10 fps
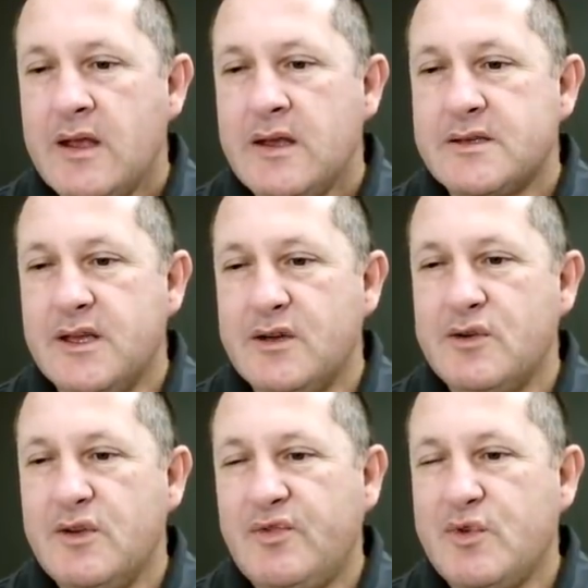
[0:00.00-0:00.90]
So
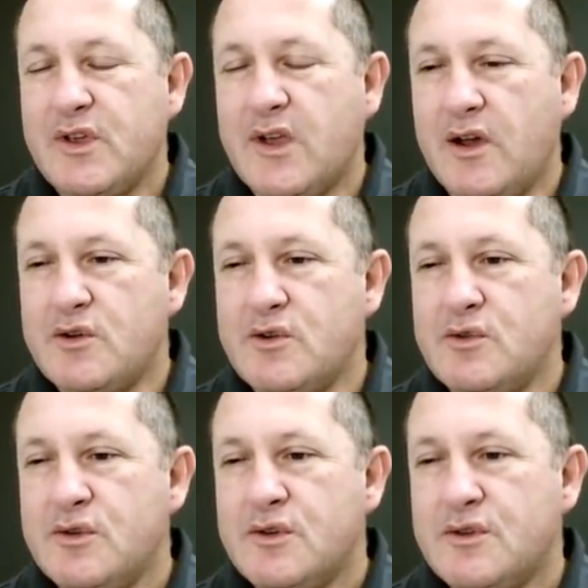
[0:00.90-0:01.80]
if we
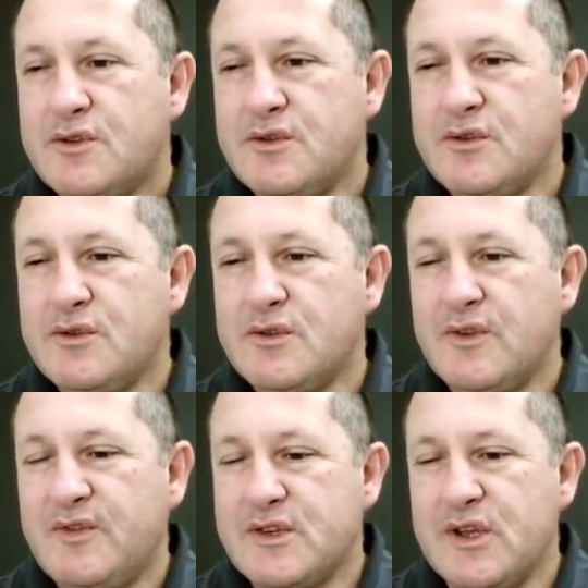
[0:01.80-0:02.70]
go to the
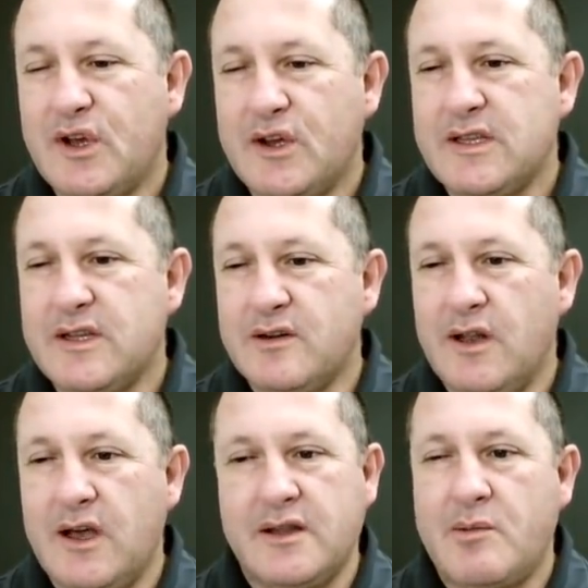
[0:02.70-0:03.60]
first article,
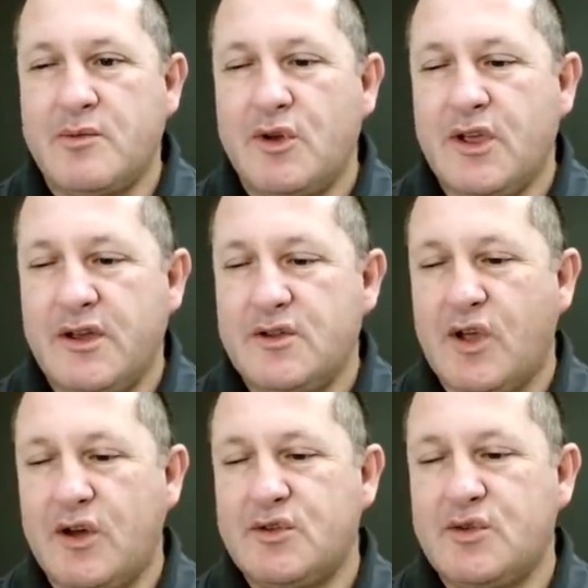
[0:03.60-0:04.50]
I'm not going to
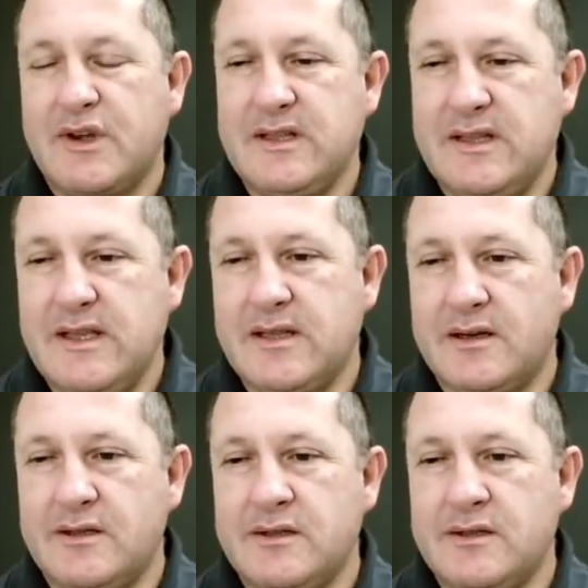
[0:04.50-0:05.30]
go to it in detail.